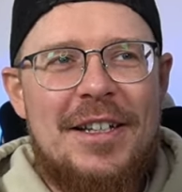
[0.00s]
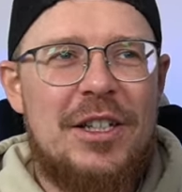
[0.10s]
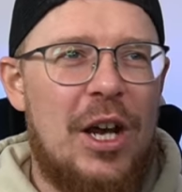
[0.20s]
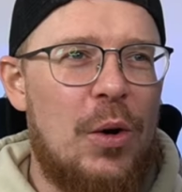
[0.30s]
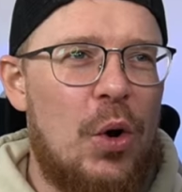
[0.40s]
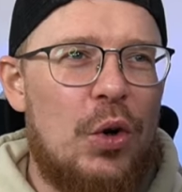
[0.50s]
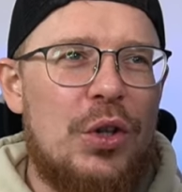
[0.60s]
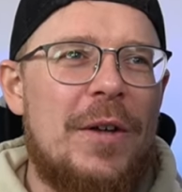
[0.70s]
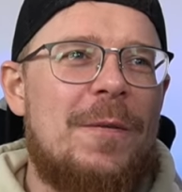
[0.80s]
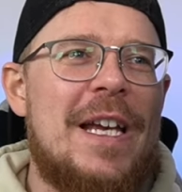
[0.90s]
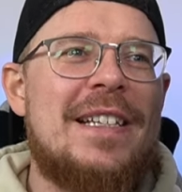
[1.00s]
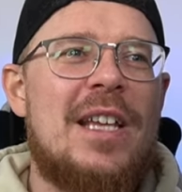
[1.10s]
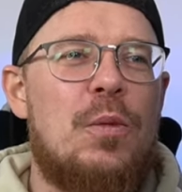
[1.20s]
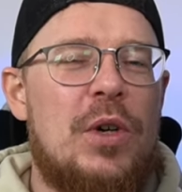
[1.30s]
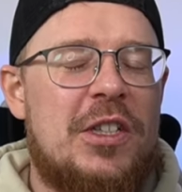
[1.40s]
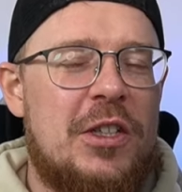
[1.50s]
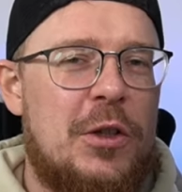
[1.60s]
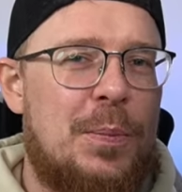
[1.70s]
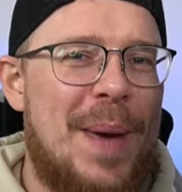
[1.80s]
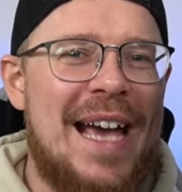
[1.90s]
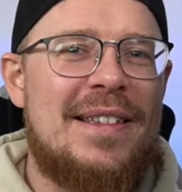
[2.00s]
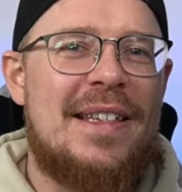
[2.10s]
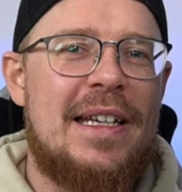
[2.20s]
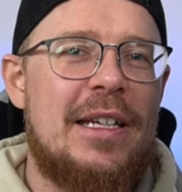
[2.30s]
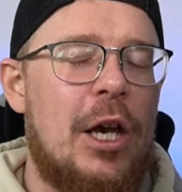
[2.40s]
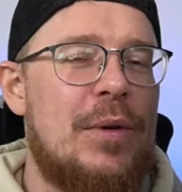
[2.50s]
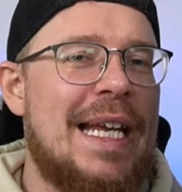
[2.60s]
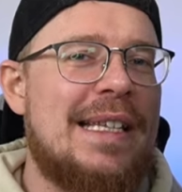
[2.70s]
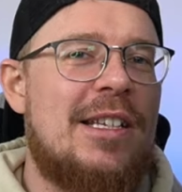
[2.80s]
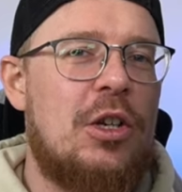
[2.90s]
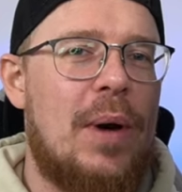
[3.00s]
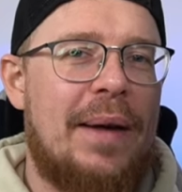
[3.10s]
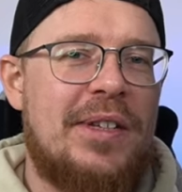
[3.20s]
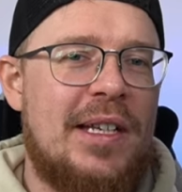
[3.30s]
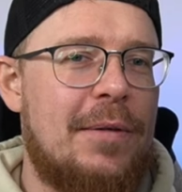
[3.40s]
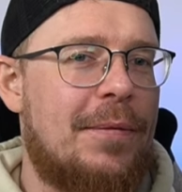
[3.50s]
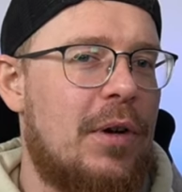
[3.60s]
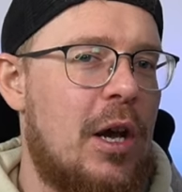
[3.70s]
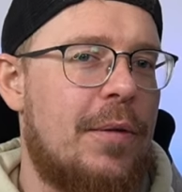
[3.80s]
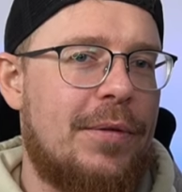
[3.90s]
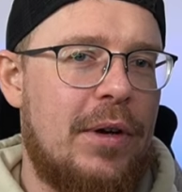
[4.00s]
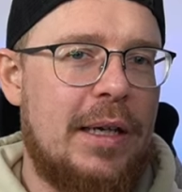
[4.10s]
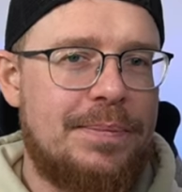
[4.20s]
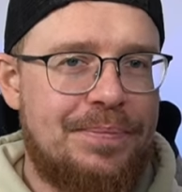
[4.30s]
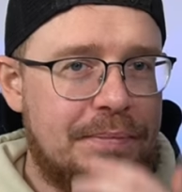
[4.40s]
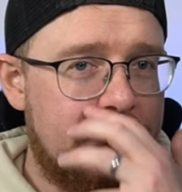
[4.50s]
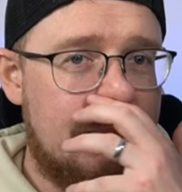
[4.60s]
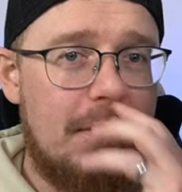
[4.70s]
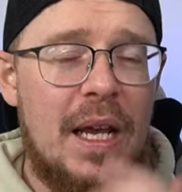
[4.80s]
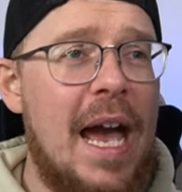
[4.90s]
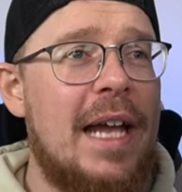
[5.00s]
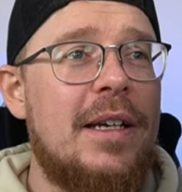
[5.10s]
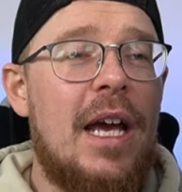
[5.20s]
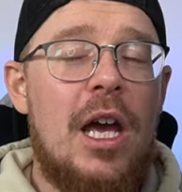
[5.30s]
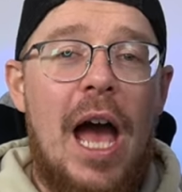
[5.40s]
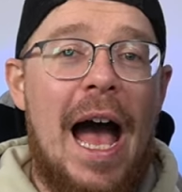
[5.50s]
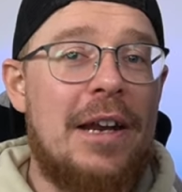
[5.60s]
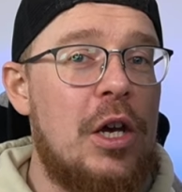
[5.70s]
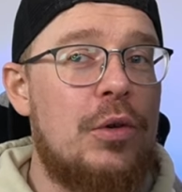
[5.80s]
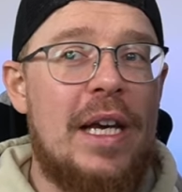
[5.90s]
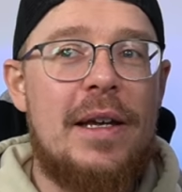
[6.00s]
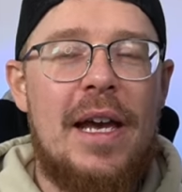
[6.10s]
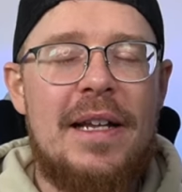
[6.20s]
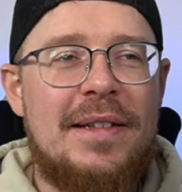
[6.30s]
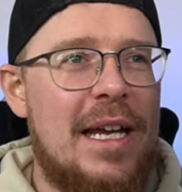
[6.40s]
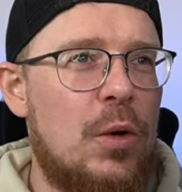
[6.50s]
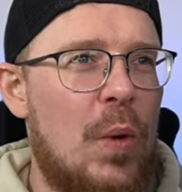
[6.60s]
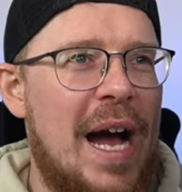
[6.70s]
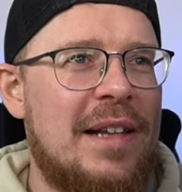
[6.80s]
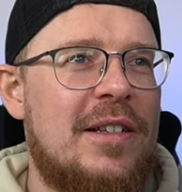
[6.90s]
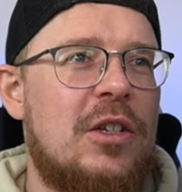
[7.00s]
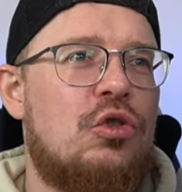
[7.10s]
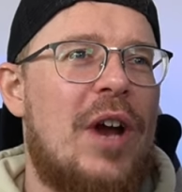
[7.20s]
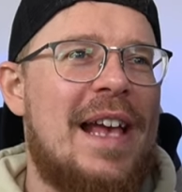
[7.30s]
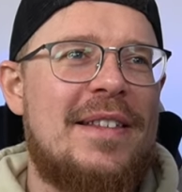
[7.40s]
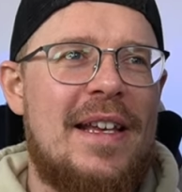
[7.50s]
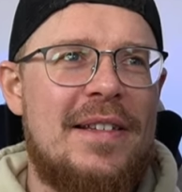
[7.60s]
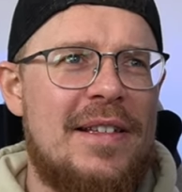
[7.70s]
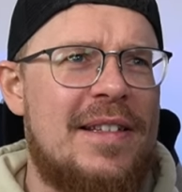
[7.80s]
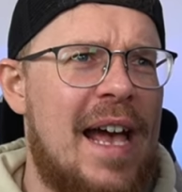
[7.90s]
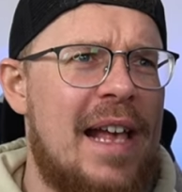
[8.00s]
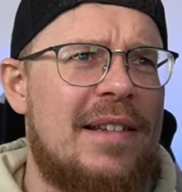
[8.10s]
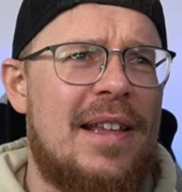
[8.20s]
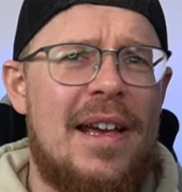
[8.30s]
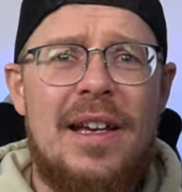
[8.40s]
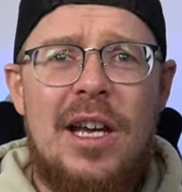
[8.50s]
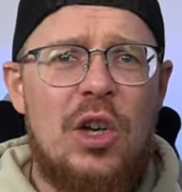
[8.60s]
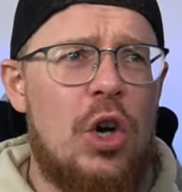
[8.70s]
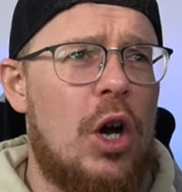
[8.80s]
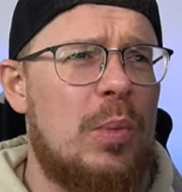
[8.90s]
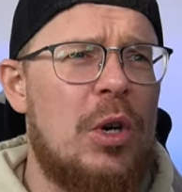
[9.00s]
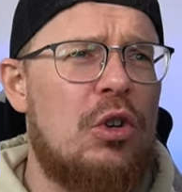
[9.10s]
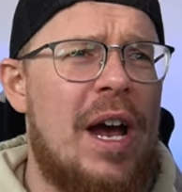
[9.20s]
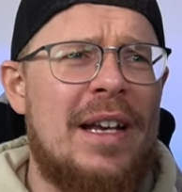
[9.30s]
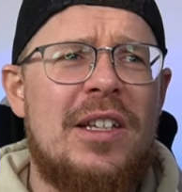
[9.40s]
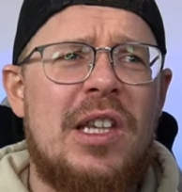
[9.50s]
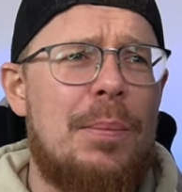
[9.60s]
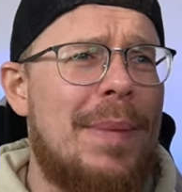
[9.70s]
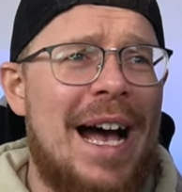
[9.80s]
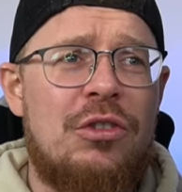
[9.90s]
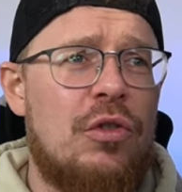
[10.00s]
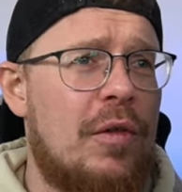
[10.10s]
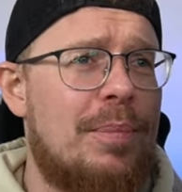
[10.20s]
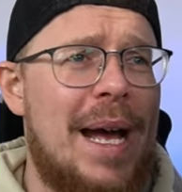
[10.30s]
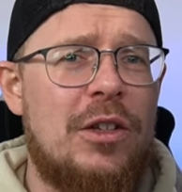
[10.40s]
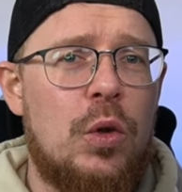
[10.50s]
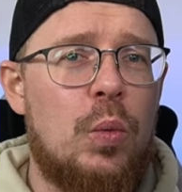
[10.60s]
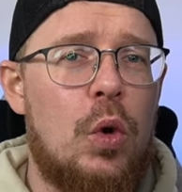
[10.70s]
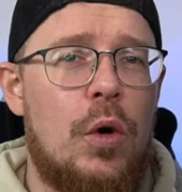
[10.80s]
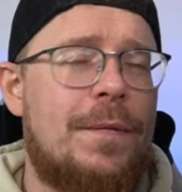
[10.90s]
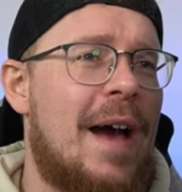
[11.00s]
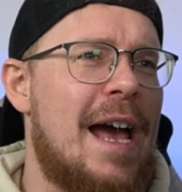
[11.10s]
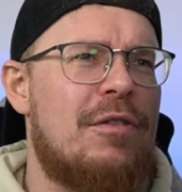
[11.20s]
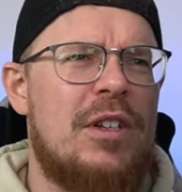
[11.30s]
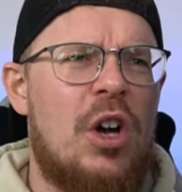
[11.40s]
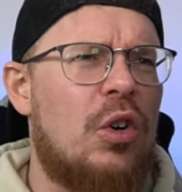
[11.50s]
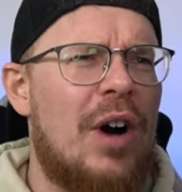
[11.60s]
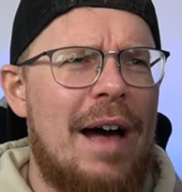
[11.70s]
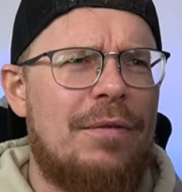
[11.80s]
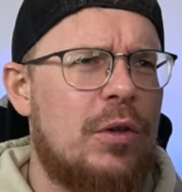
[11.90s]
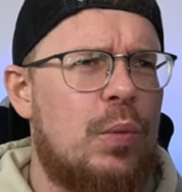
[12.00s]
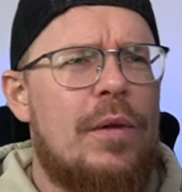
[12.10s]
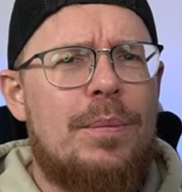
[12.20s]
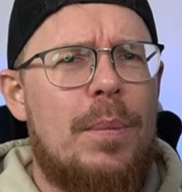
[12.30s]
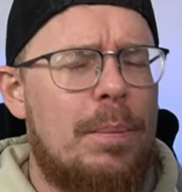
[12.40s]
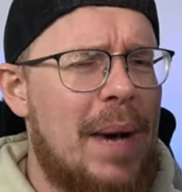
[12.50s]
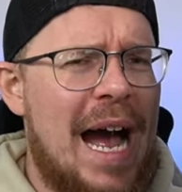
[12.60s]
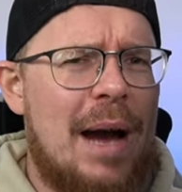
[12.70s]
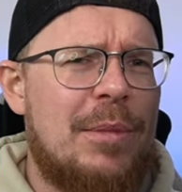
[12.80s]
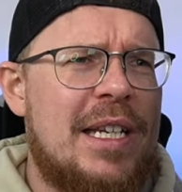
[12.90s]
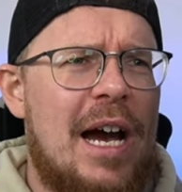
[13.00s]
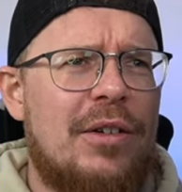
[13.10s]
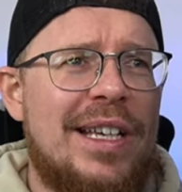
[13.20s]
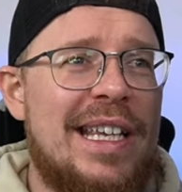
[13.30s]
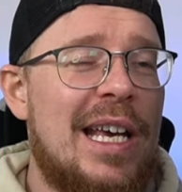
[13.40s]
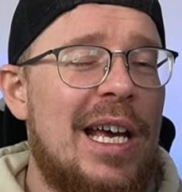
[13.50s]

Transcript: you know, all the things that we're suspecting going into UFC 303. And I know that Dana White has addressed this and says that Conor McGregor's the master of mental warfare. He's on levels with Muhammad Ali.